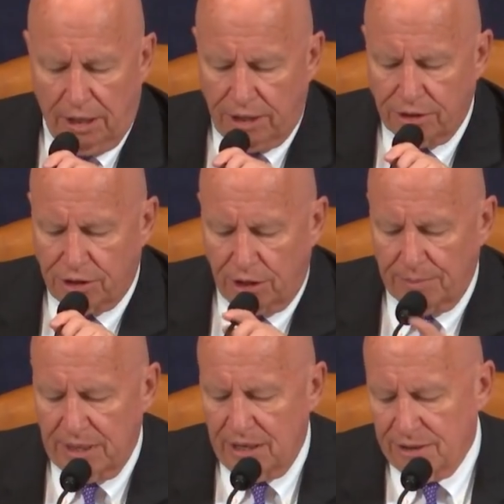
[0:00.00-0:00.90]
Thank you,
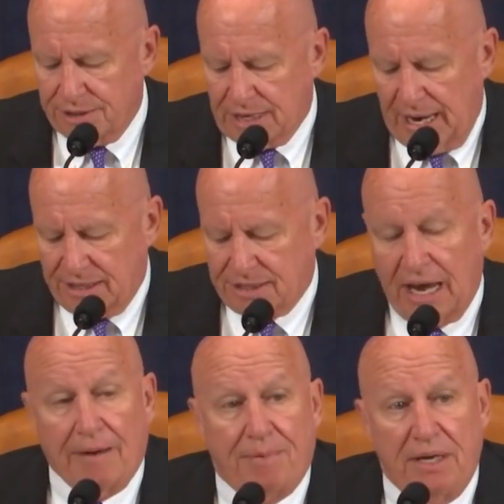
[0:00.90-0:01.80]
Chairman Neal. The tax
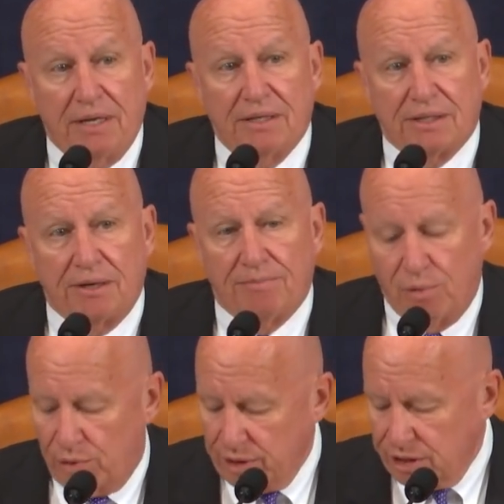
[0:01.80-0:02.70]
gap is an
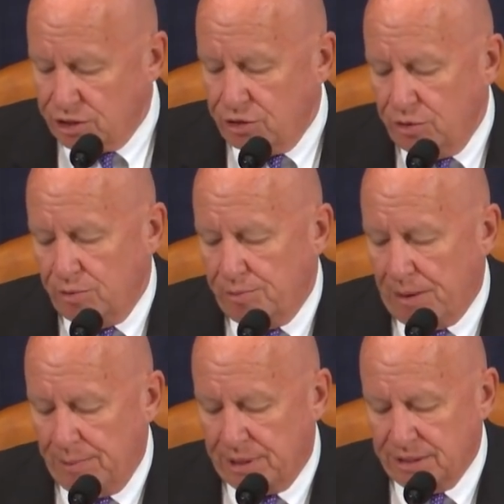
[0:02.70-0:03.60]
important issue, and
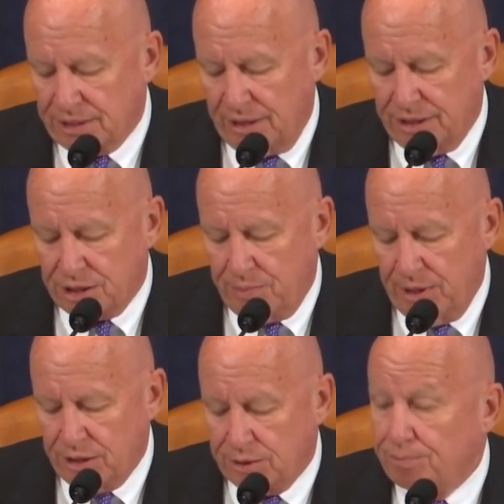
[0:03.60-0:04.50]
Republicans on this
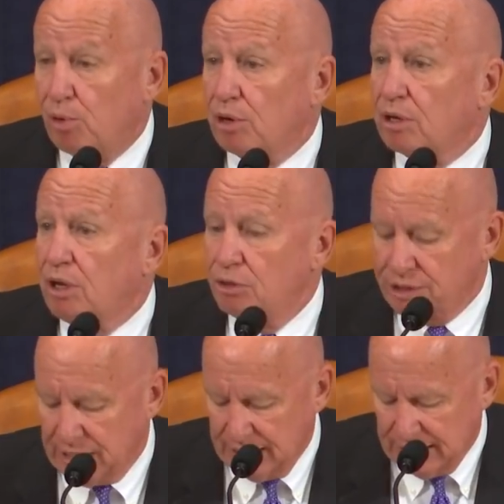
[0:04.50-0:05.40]
committee support
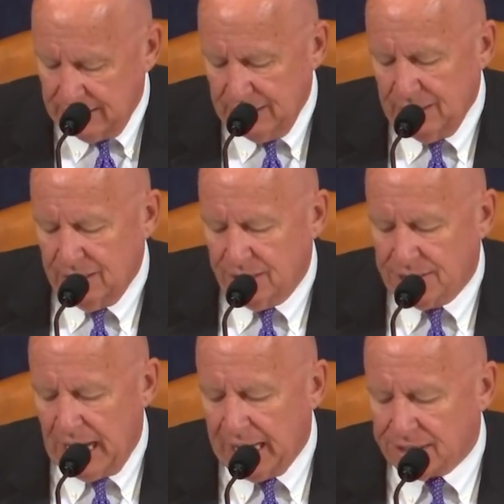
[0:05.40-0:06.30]
closing it. The
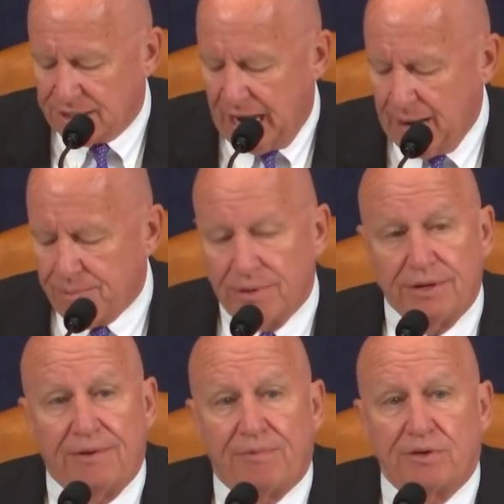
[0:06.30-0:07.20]
tax gap, or
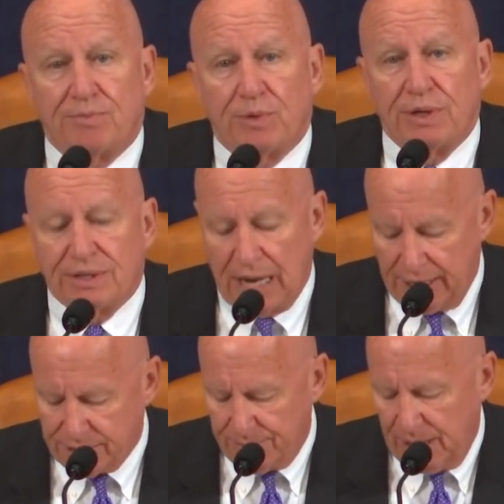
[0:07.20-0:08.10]
the difference between
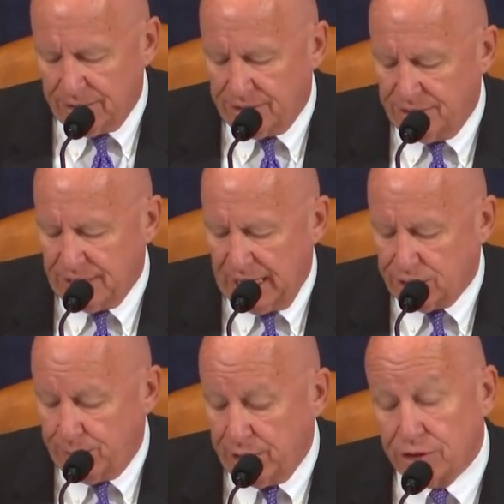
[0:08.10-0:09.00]
tax amounts that
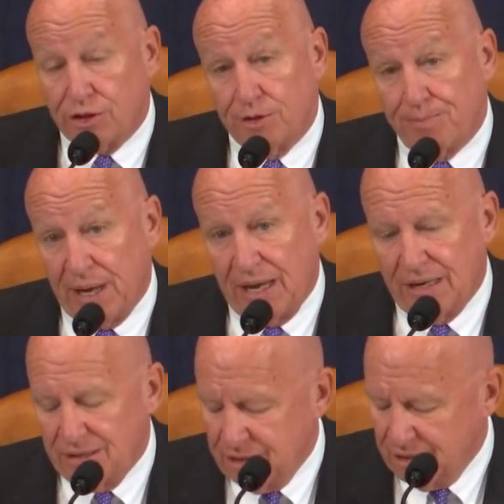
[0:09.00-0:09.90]
taxpayers should
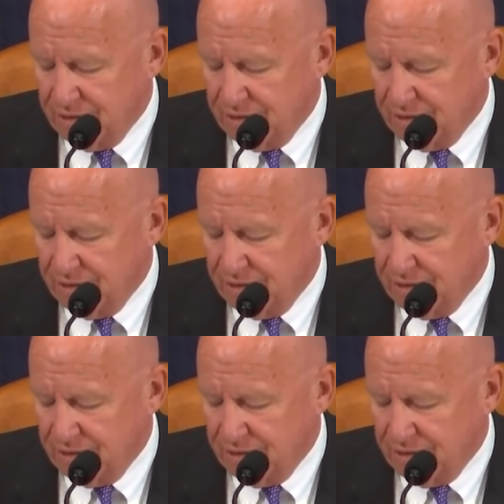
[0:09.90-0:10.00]
pay